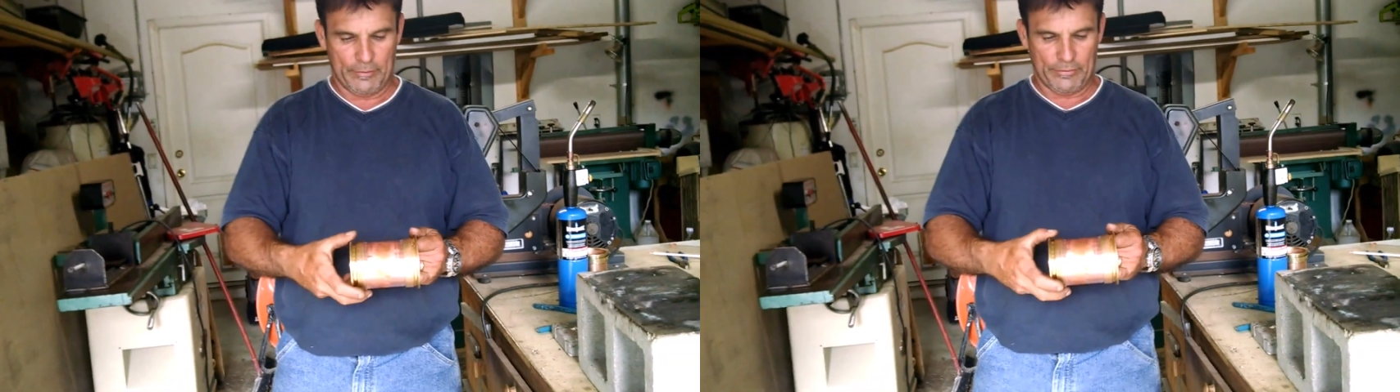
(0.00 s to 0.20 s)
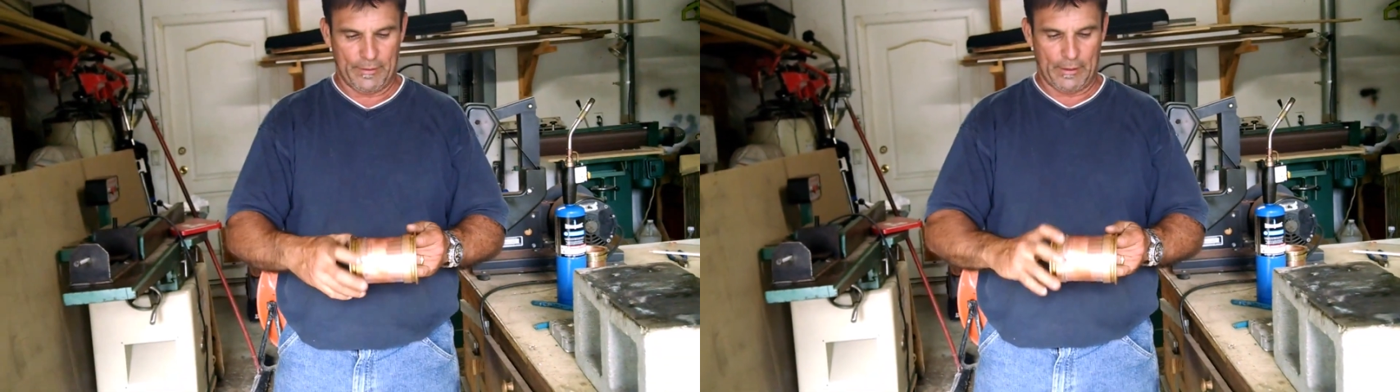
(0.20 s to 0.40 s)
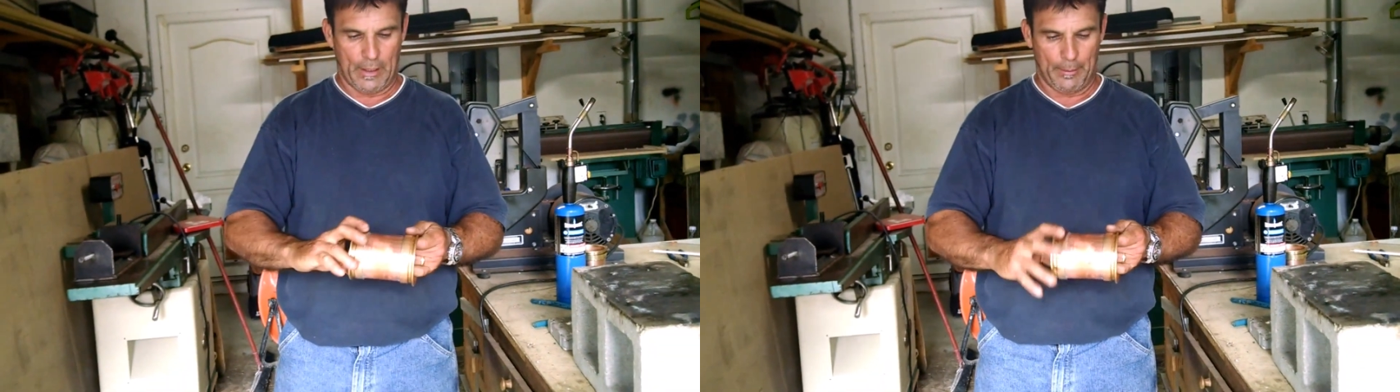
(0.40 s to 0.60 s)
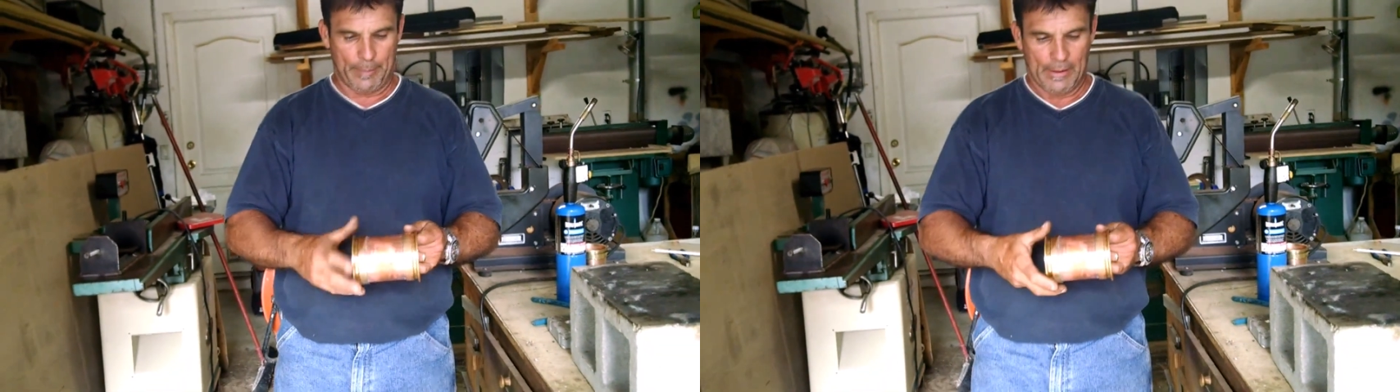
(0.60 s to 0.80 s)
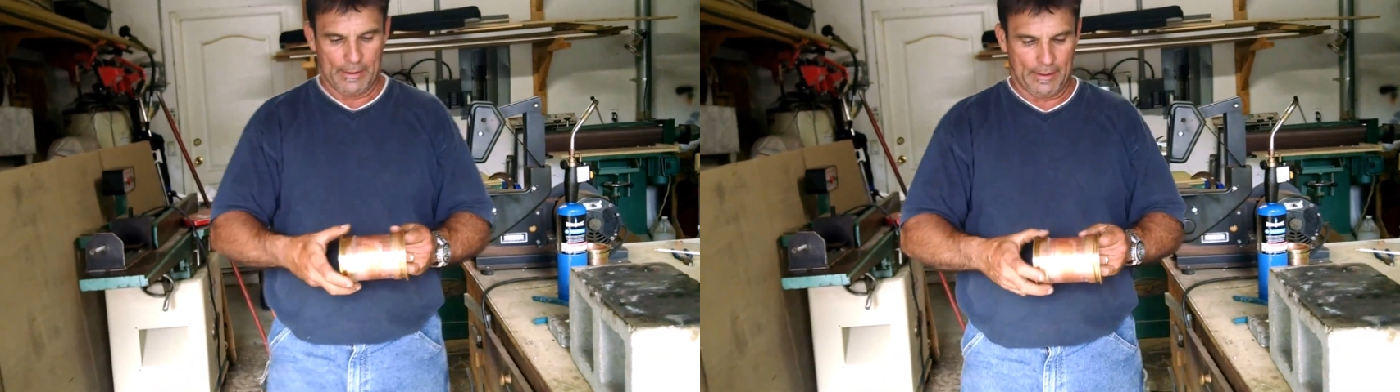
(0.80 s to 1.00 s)
this thing
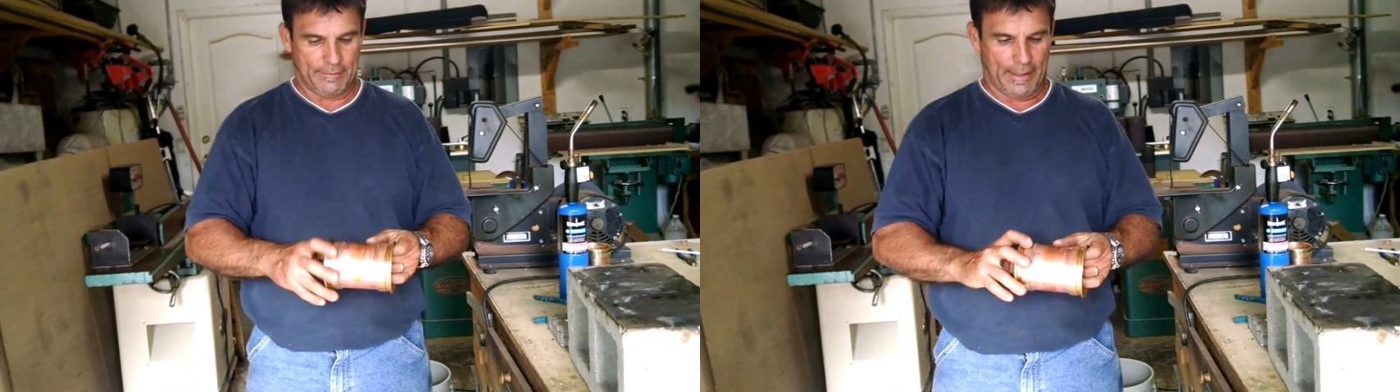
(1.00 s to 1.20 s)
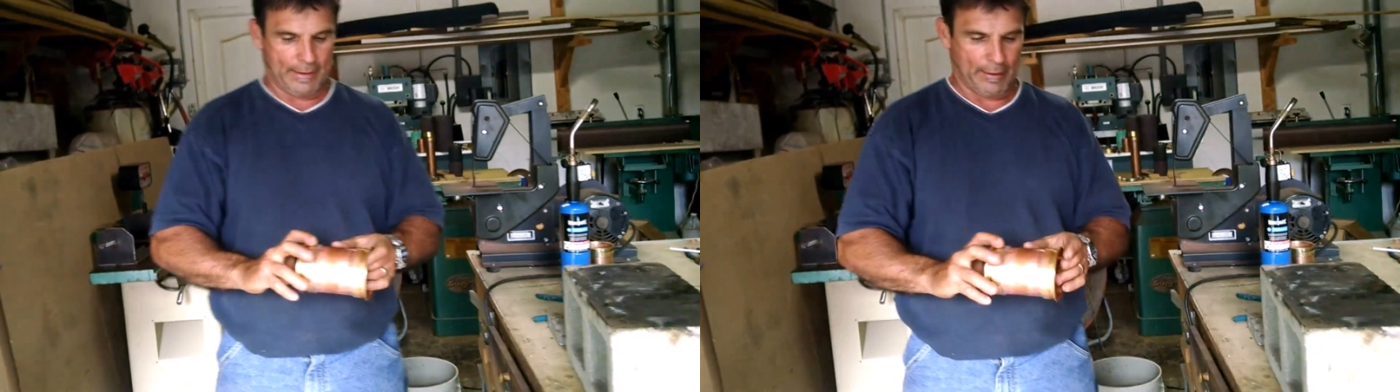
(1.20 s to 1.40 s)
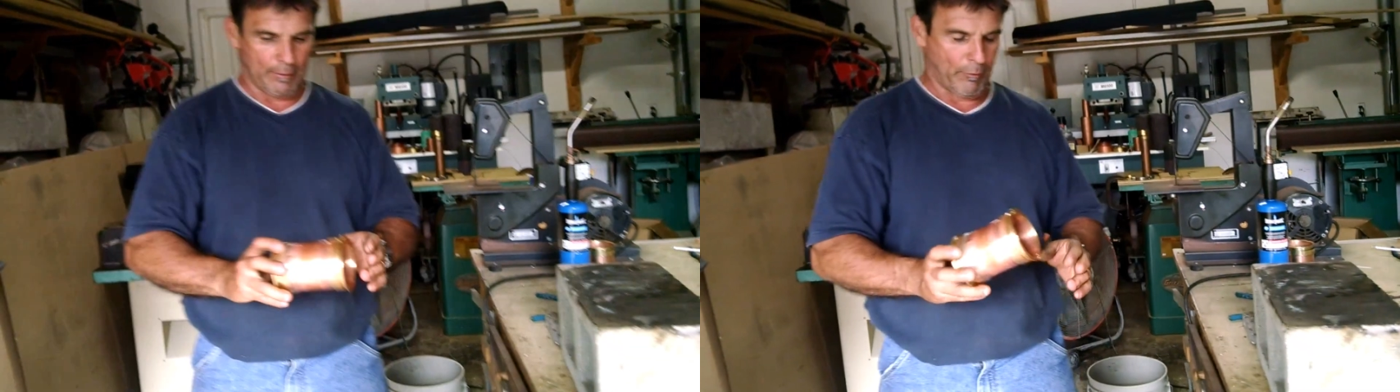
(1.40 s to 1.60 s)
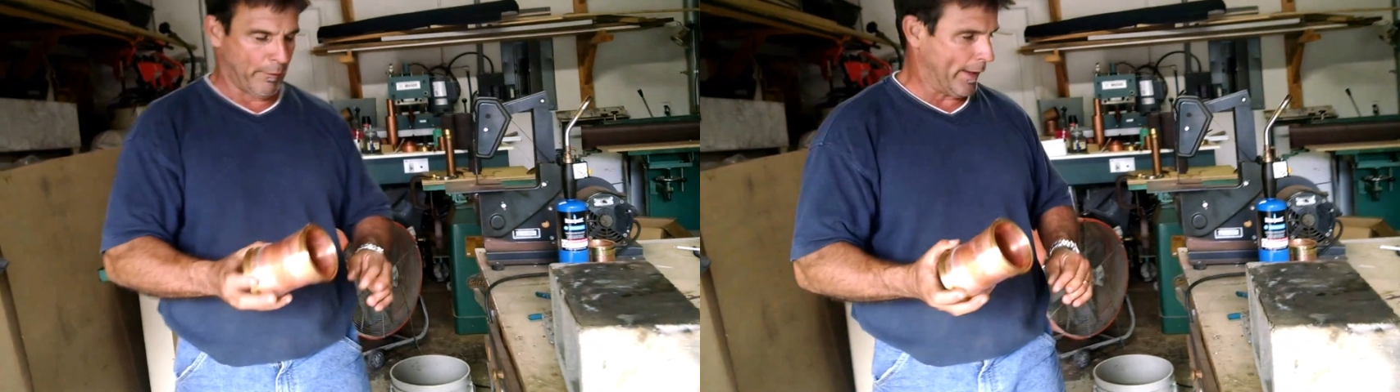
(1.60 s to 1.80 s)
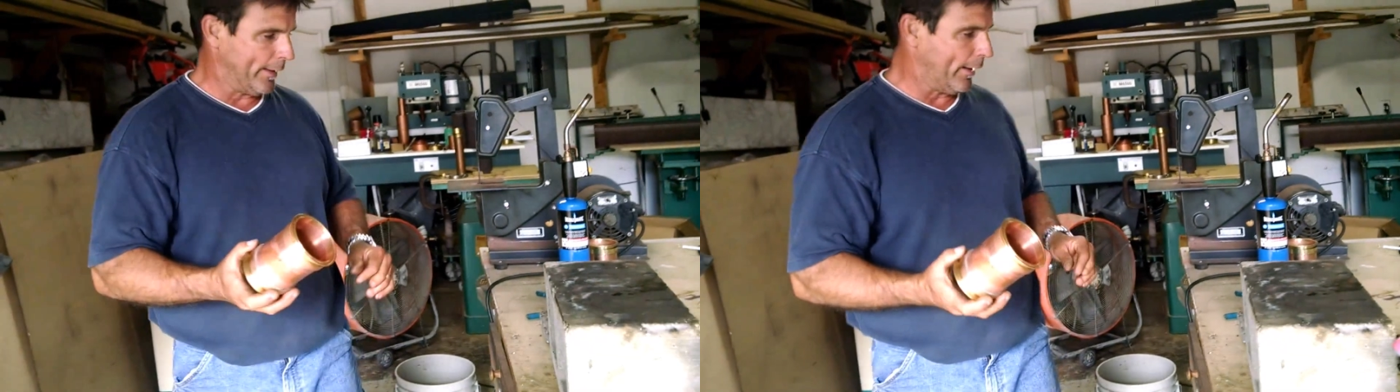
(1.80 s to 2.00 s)
up and take care of
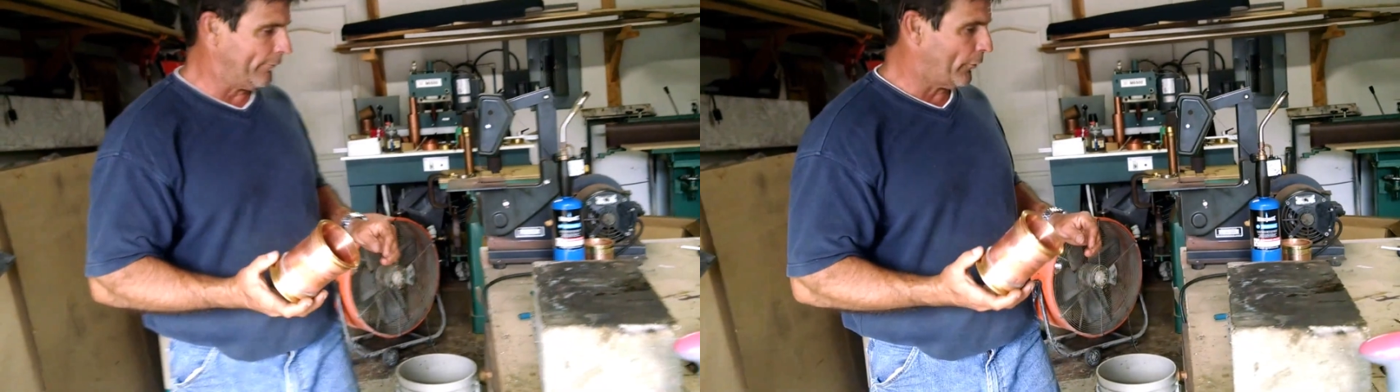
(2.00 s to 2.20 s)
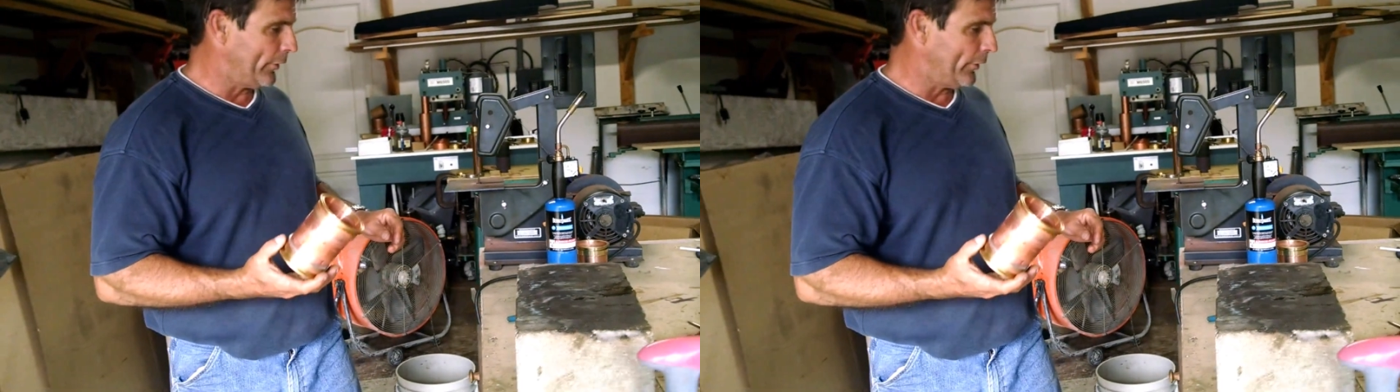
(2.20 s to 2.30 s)
all that. And I've